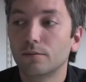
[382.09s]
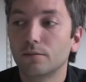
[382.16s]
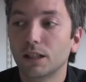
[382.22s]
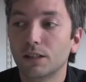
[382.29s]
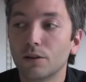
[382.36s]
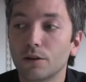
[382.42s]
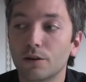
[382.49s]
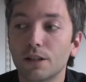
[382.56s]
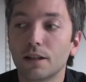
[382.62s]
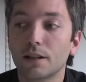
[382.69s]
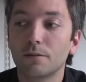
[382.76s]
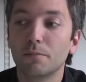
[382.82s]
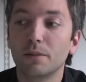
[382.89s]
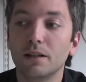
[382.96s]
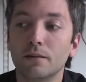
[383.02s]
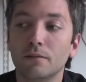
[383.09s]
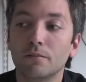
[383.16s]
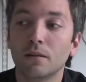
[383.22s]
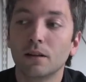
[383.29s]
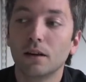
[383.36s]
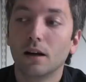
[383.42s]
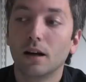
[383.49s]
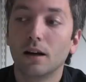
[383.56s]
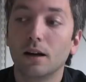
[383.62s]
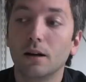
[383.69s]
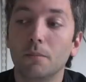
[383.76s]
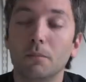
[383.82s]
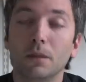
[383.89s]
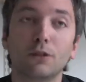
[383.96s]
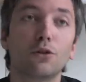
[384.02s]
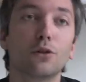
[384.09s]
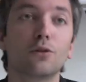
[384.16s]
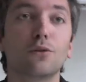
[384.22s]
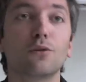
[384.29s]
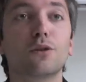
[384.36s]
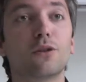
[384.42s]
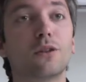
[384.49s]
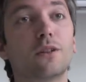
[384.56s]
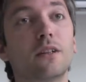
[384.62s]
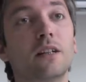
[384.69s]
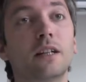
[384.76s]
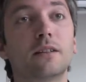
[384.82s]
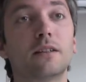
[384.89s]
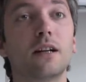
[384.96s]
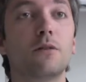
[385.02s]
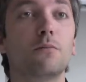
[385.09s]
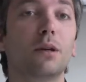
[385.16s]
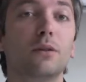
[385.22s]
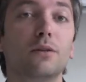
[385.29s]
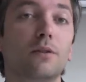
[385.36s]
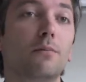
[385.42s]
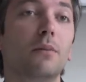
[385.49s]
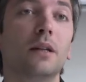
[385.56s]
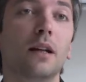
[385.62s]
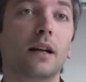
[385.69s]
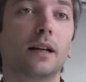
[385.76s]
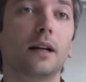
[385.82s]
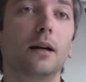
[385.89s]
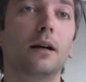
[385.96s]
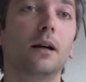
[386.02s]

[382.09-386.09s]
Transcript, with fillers: technology that's been matured to a certain extent because it's been like